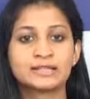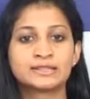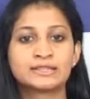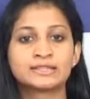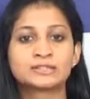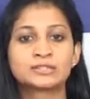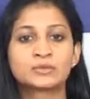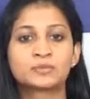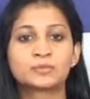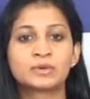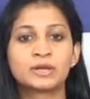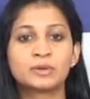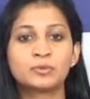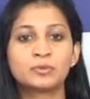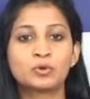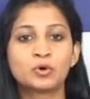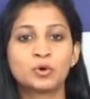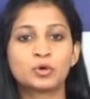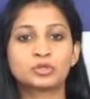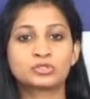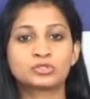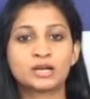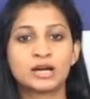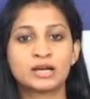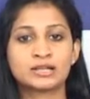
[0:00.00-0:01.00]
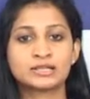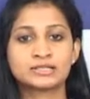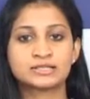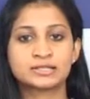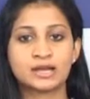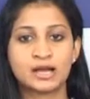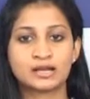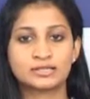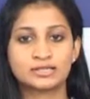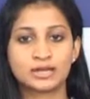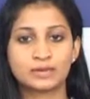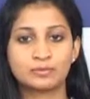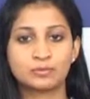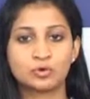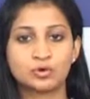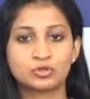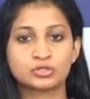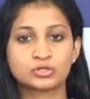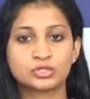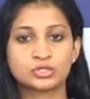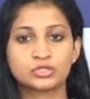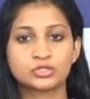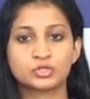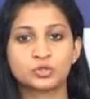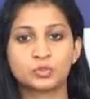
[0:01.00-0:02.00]
The Supreme Court asked Tata
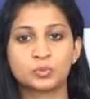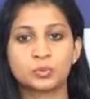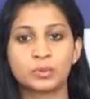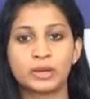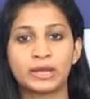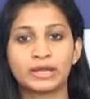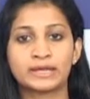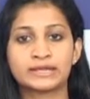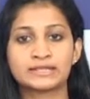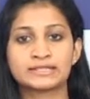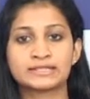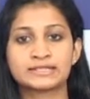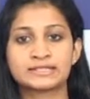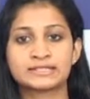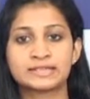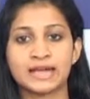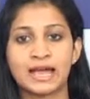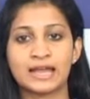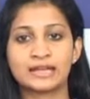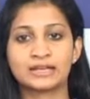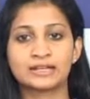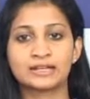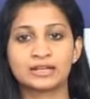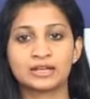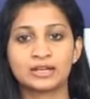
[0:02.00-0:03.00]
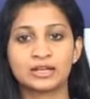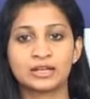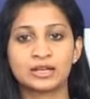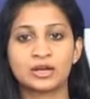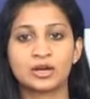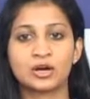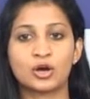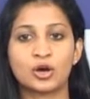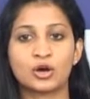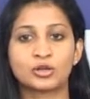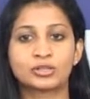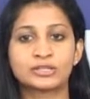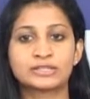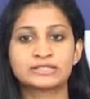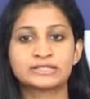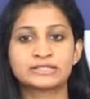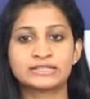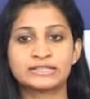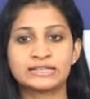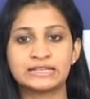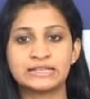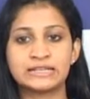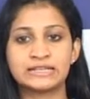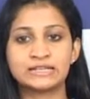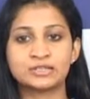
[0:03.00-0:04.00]
Motors to make it stand clear on
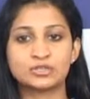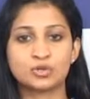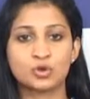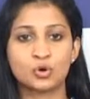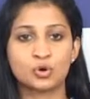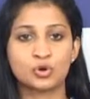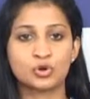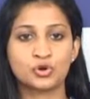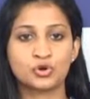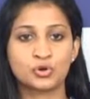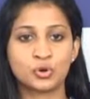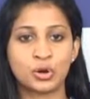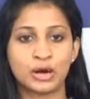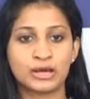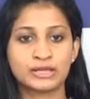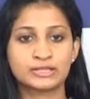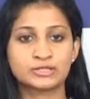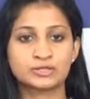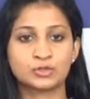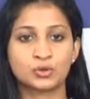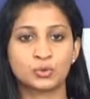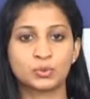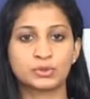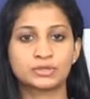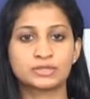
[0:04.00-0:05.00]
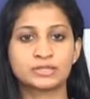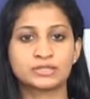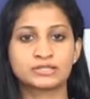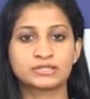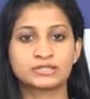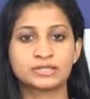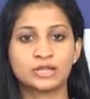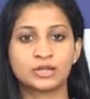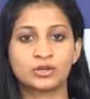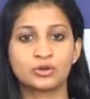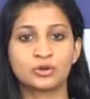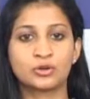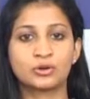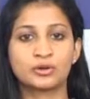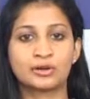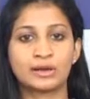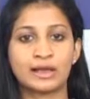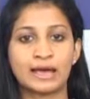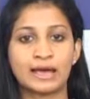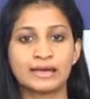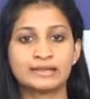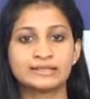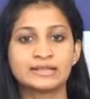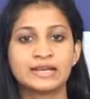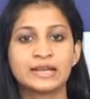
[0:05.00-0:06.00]
its leasehold rights over the Singur
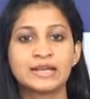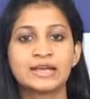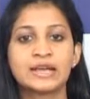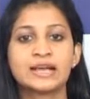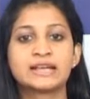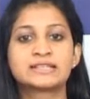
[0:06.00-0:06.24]
land,